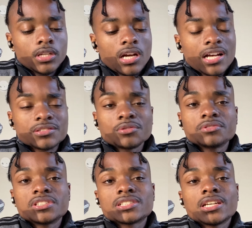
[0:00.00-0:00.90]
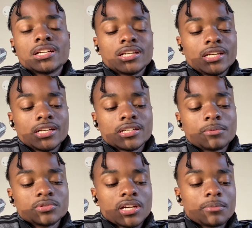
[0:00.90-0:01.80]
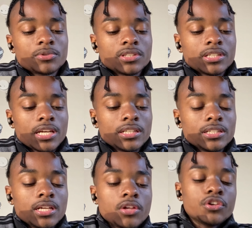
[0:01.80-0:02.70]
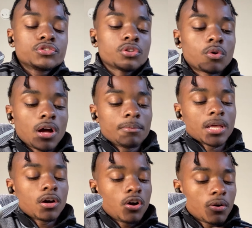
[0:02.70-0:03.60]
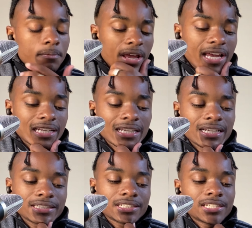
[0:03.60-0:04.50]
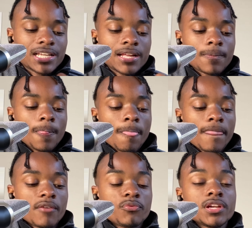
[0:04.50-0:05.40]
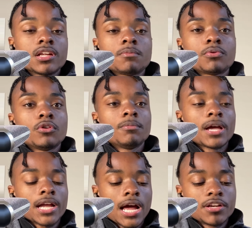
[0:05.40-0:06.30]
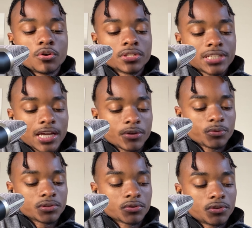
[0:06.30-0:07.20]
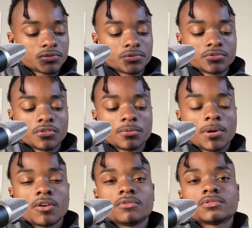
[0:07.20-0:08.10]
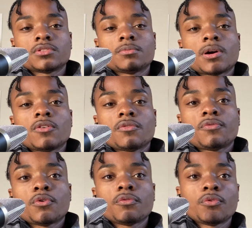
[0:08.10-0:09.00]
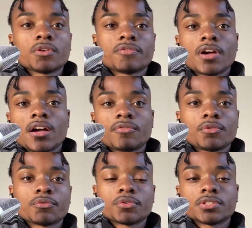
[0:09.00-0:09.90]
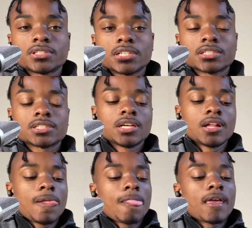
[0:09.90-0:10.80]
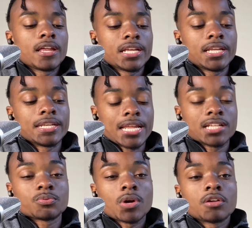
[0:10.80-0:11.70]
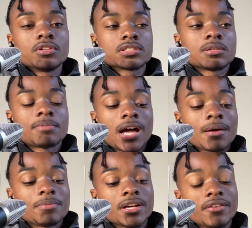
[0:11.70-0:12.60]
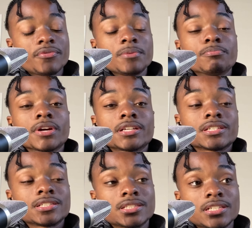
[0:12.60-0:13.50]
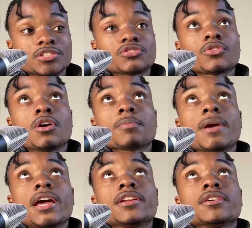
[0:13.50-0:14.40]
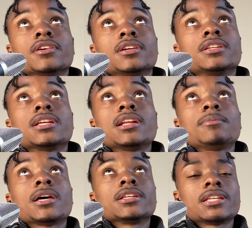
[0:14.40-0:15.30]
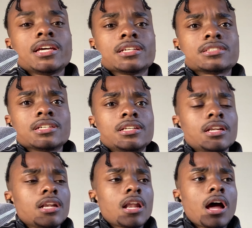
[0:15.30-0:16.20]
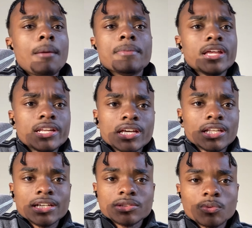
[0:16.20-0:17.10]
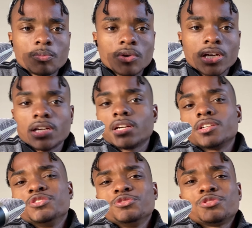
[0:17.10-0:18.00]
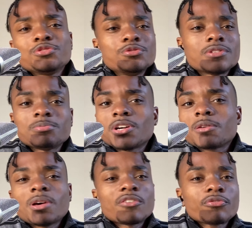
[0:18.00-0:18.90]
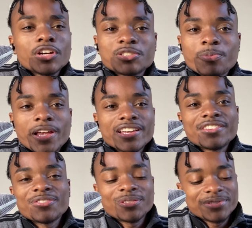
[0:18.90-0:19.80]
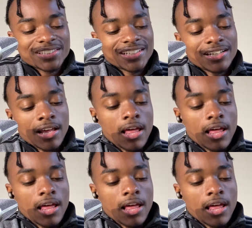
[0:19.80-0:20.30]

Costco just get hit a double top on the daily. So I'm like, oh man, dang son, like if we get a pullback, I know exactly where it's going to. It's going about to about 445, 446. And then that's where I look to buy. But if we break this in a strong manner, then I'm like, dang, son, I'm in there like swimwear, new shoes. I'm talking about a fresh pair. You feel me, son?